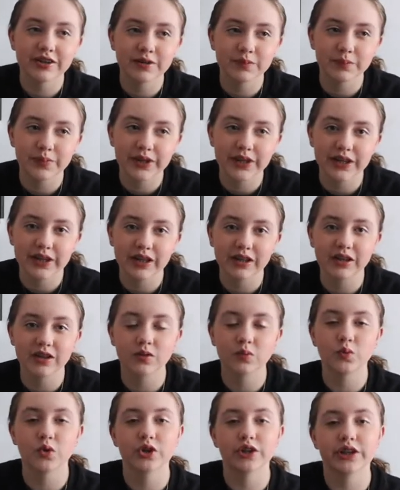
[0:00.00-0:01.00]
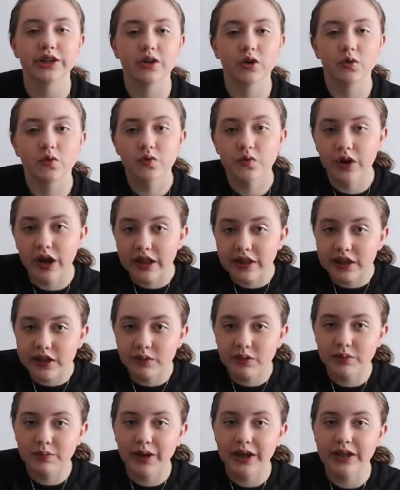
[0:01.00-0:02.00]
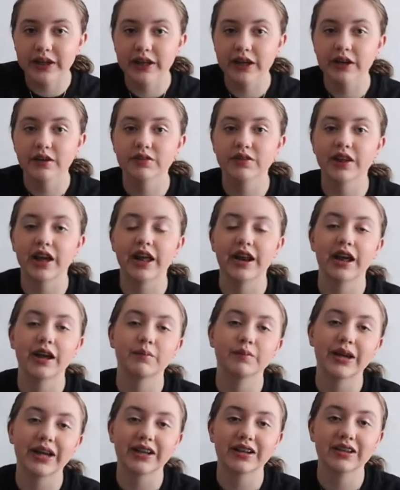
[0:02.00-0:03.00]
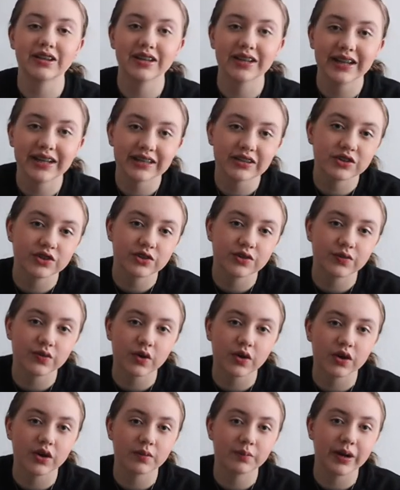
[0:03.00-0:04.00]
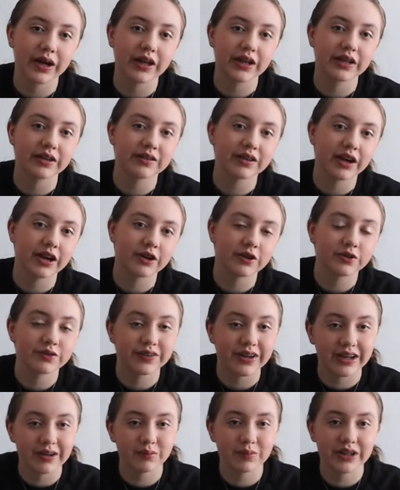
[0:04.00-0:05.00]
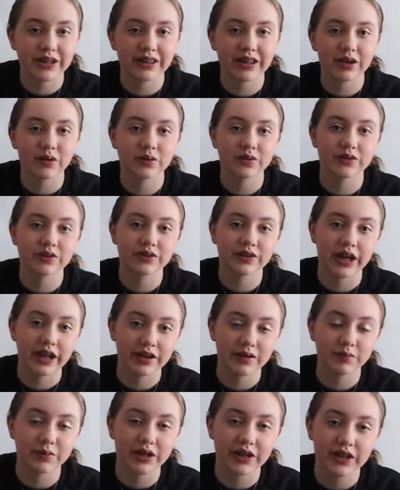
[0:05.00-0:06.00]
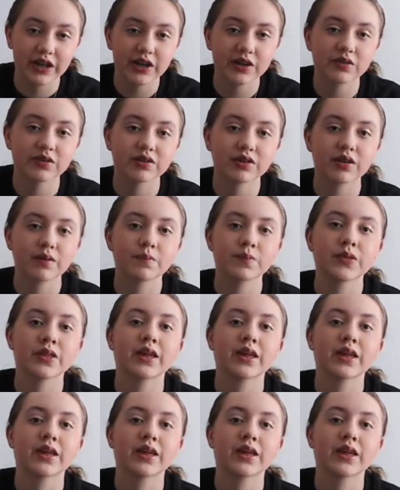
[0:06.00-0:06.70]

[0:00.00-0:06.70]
to be a little more eco-friendly with my gifts and I made a list for my entire family that was getting me gifts